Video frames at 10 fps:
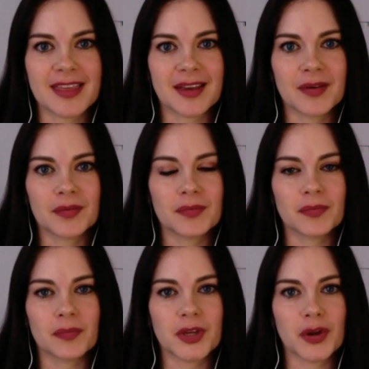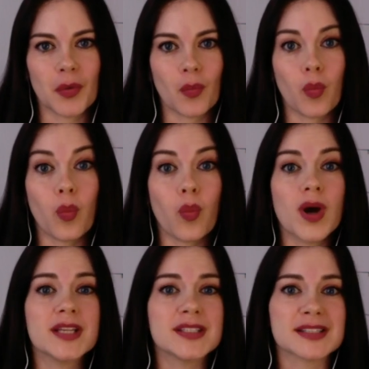I think, you know,
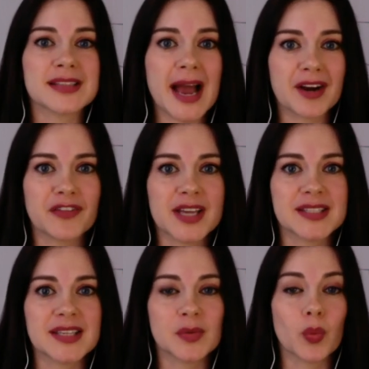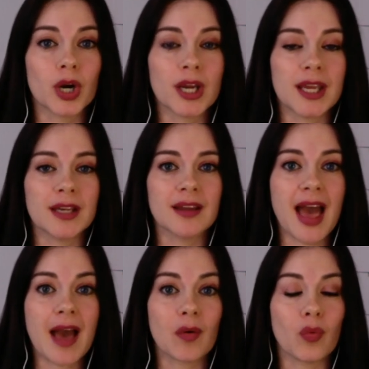what is a sacrifice? Is working
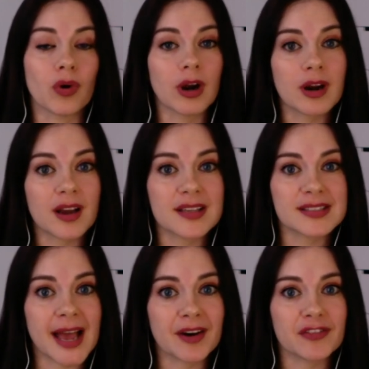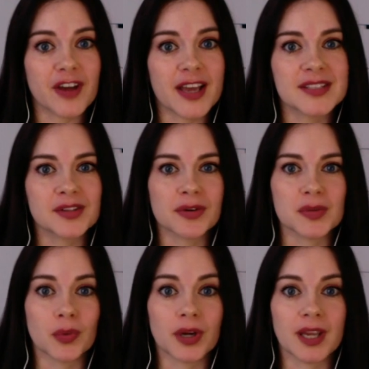at work a sacrifice, or
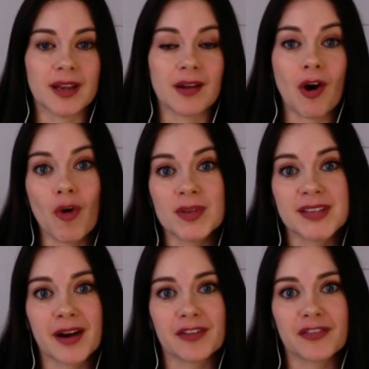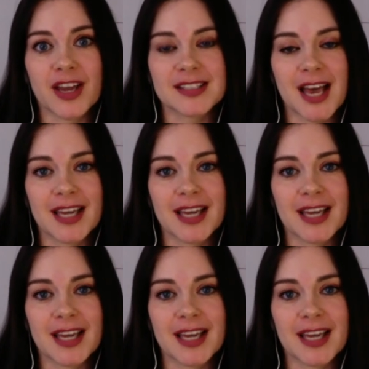is working at home a sacrifice?